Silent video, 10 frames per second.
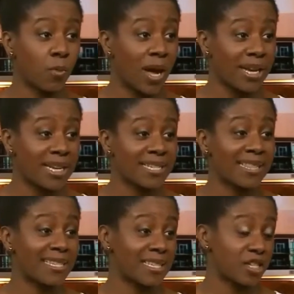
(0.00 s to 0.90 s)
One is
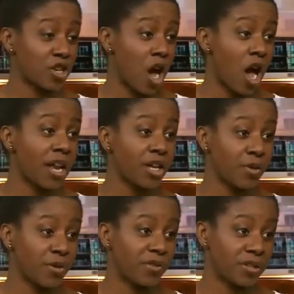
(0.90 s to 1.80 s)
that this is not a
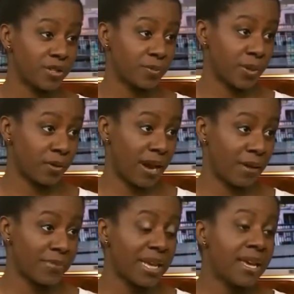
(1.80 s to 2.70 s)
universal program.